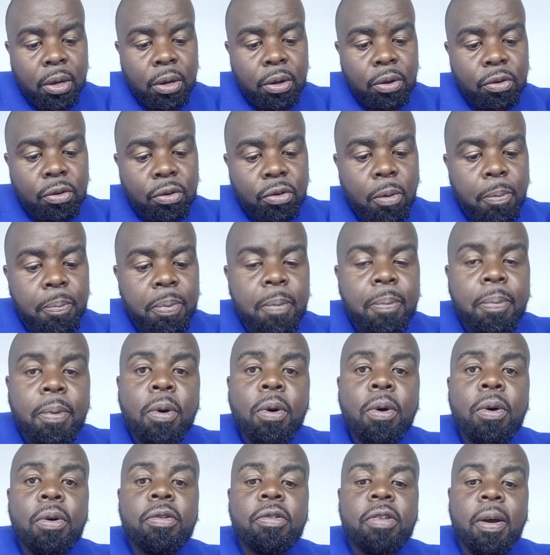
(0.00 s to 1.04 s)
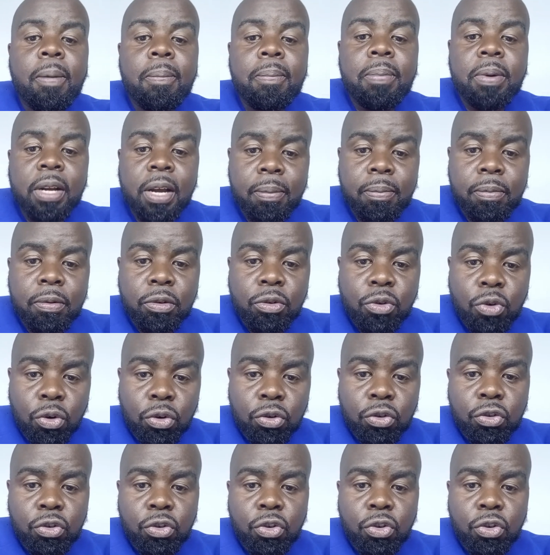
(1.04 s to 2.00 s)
So people sometimes don't